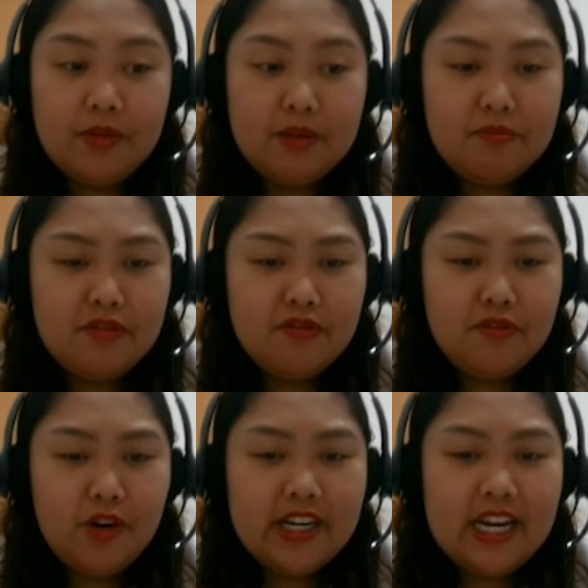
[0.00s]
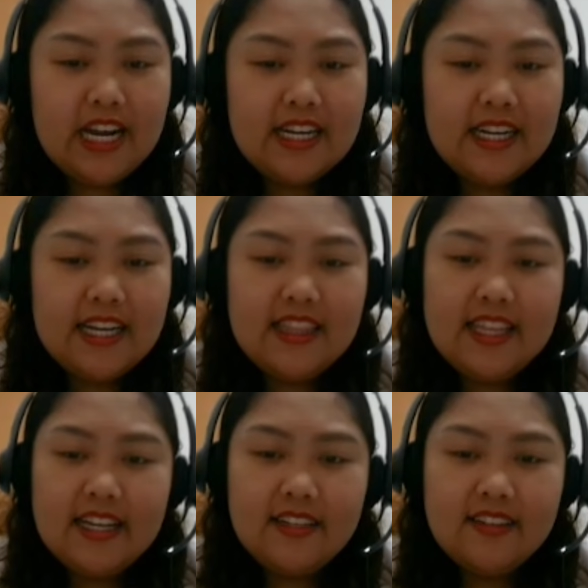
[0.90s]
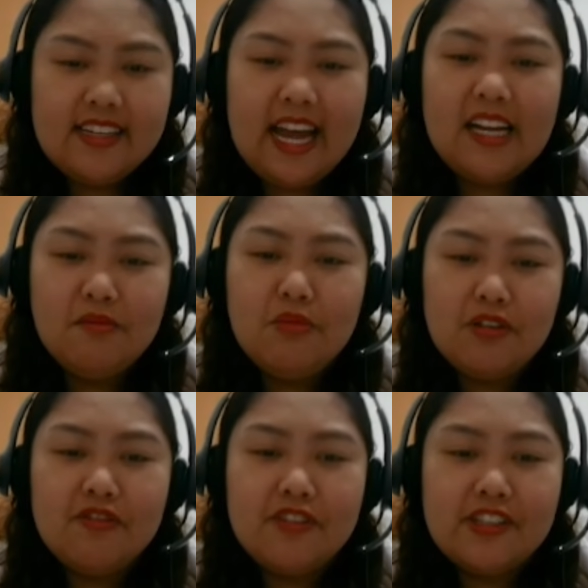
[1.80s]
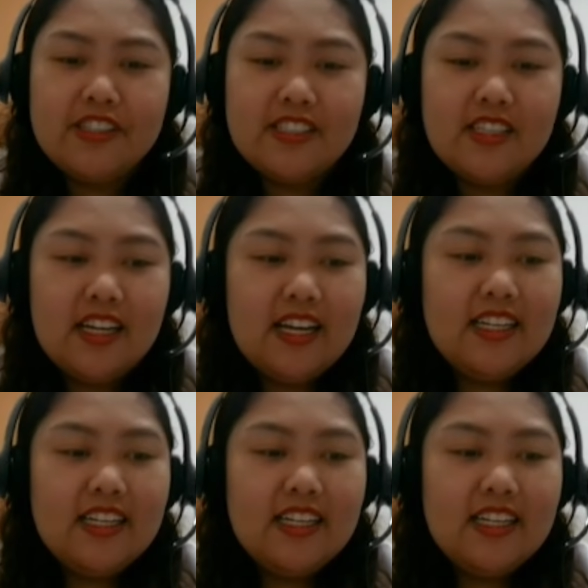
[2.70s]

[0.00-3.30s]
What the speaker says: But before that, I think the handbook first.